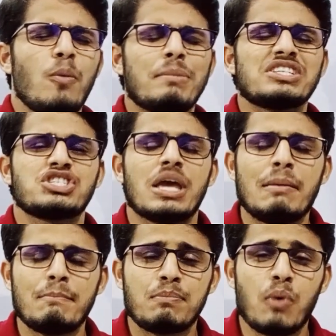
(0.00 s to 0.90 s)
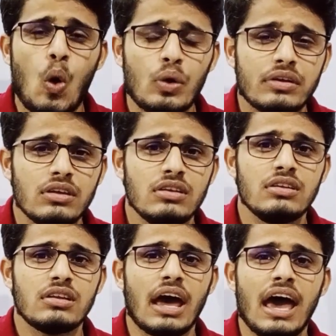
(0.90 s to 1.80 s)
much
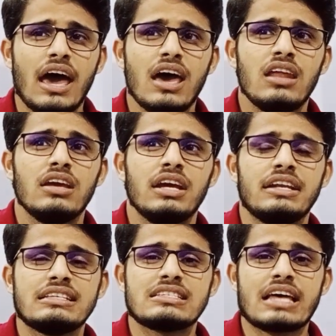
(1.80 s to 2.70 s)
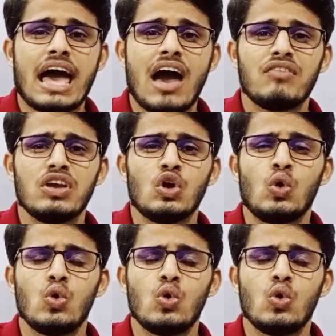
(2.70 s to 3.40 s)
important and it is having a